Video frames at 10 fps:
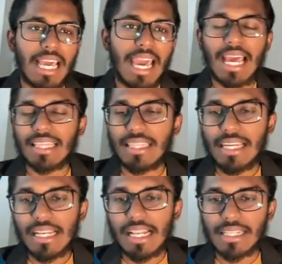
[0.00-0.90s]
and
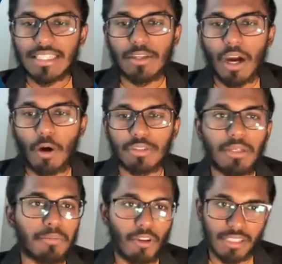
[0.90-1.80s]
then let's see how the
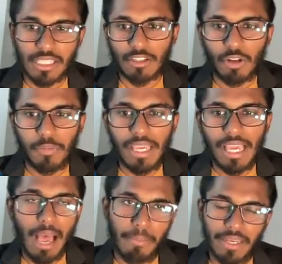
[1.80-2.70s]
process is going to be
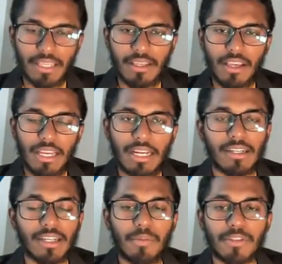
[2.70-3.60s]
happening in
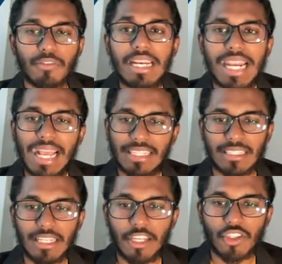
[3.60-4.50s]
terms of a next
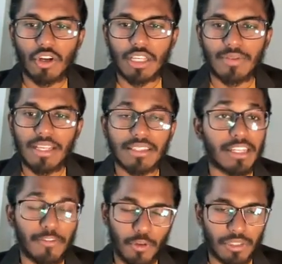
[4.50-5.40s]
stage as well as the
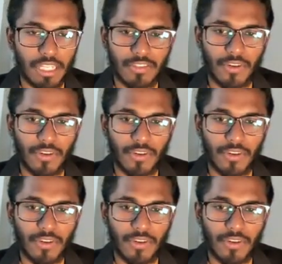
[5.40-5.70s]
review stage for